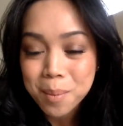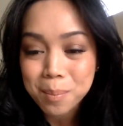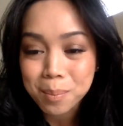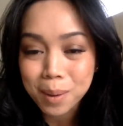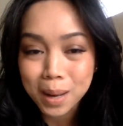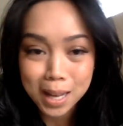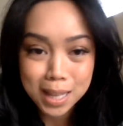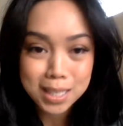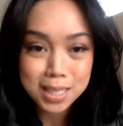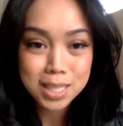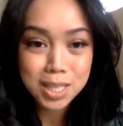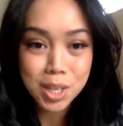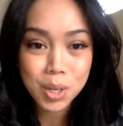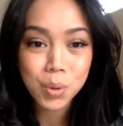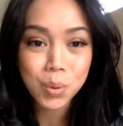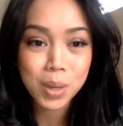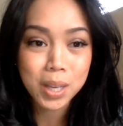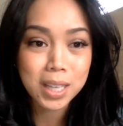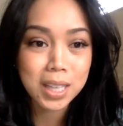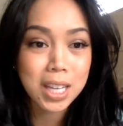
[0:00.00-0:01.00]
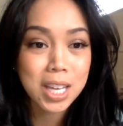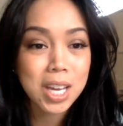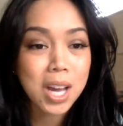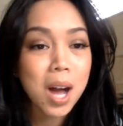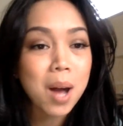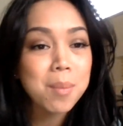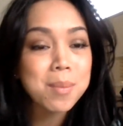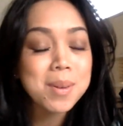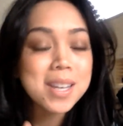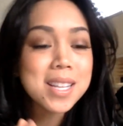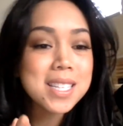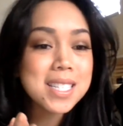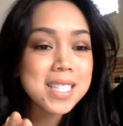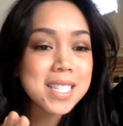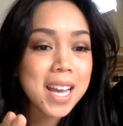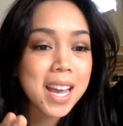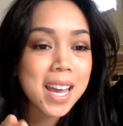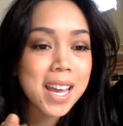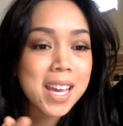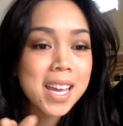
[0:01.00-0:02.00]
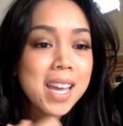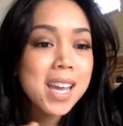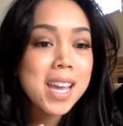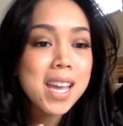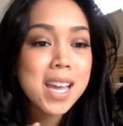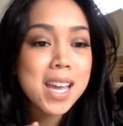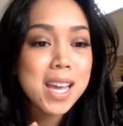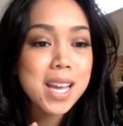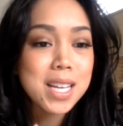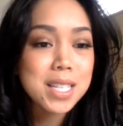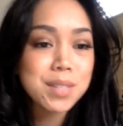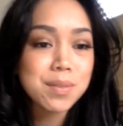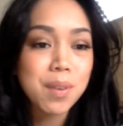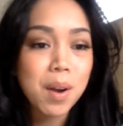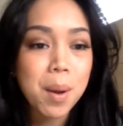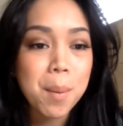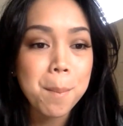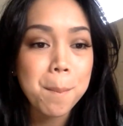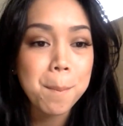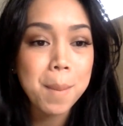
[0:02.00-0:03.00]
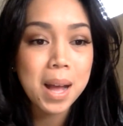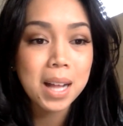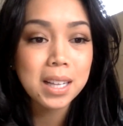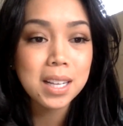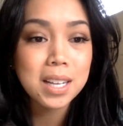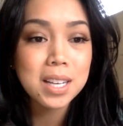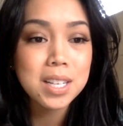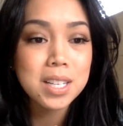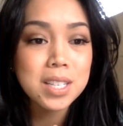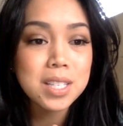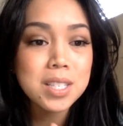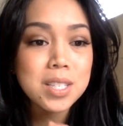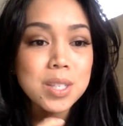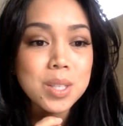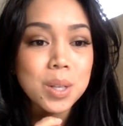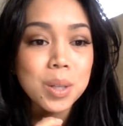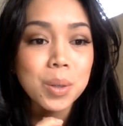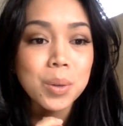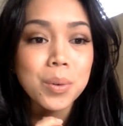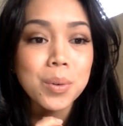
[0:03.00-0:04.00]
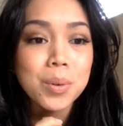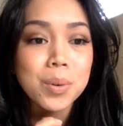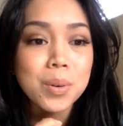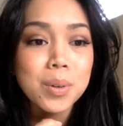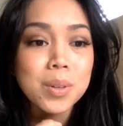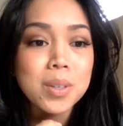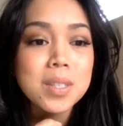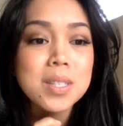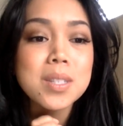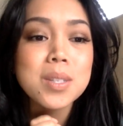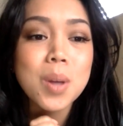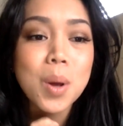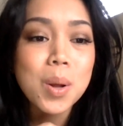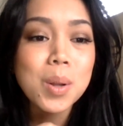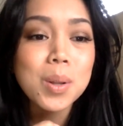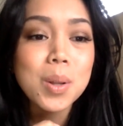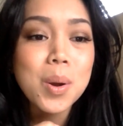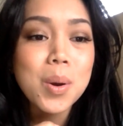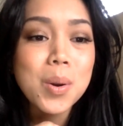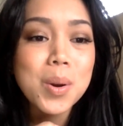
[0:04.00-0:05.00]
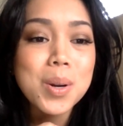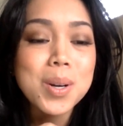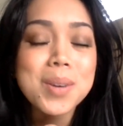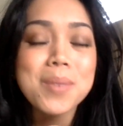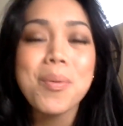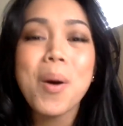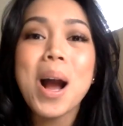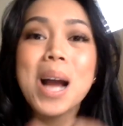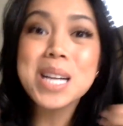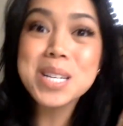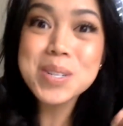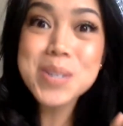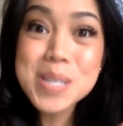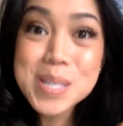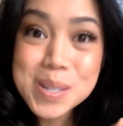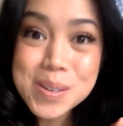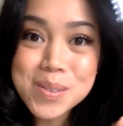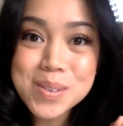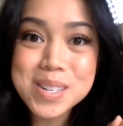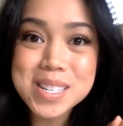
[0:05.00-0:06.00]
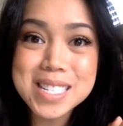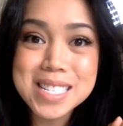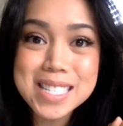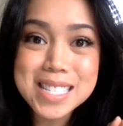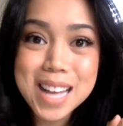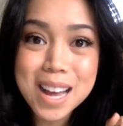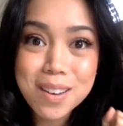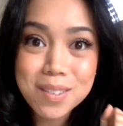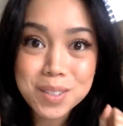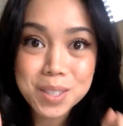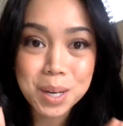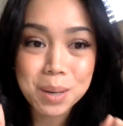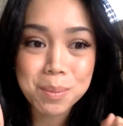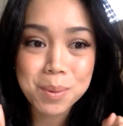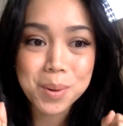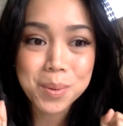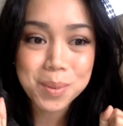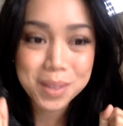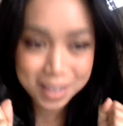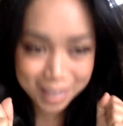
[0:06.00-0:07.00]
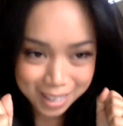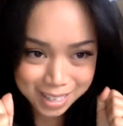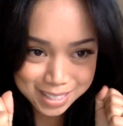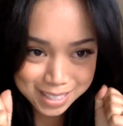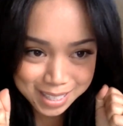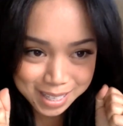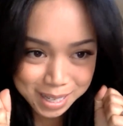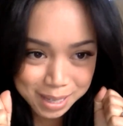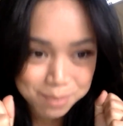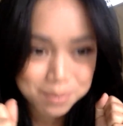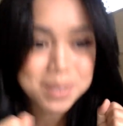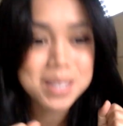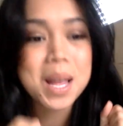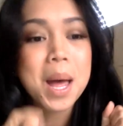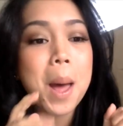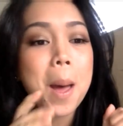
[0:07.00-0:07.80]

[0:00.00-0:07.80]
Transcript: But quickly, comment of the day is from Bella Solor Solor. Why do I always have trouble with last names?